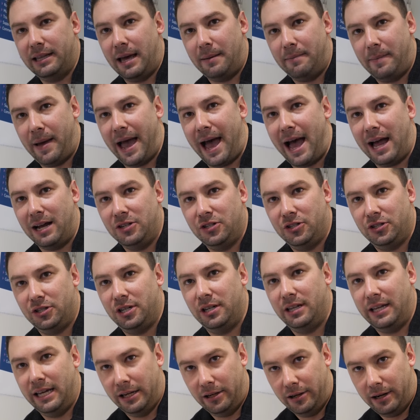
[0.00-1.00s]
that badge
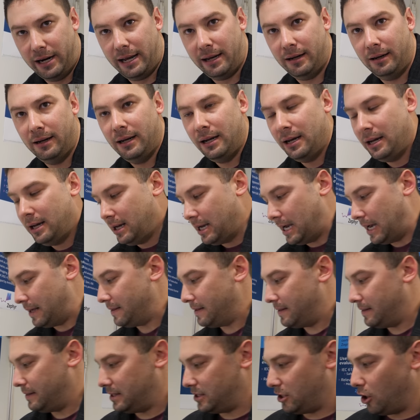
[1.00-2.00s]
to the internet,
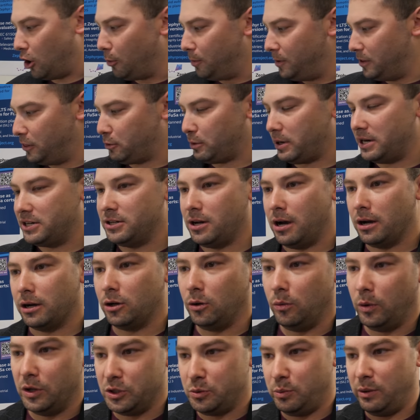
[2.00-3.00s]
and then this OpenThread
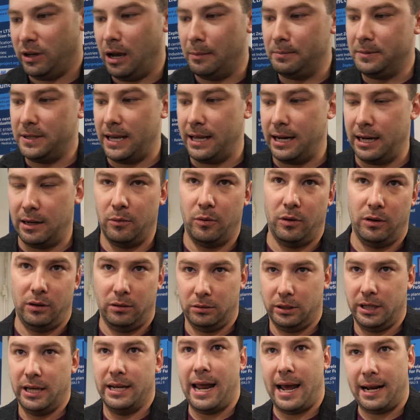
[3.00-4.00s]
dongle, once we update it,
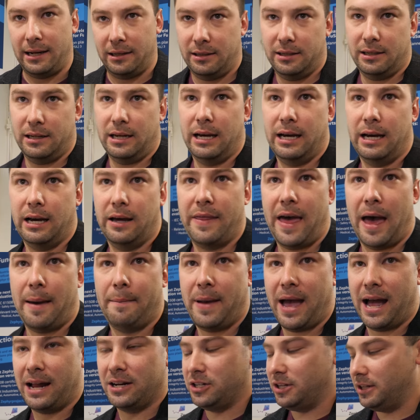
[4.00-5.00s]
will connect that
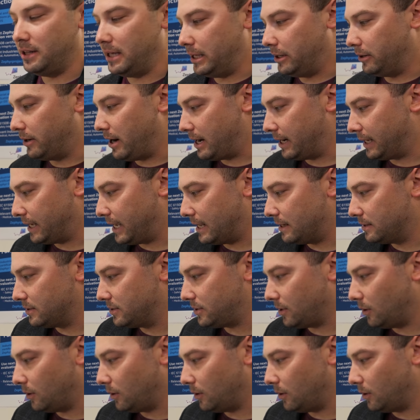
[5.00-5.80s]
badge to the internet again.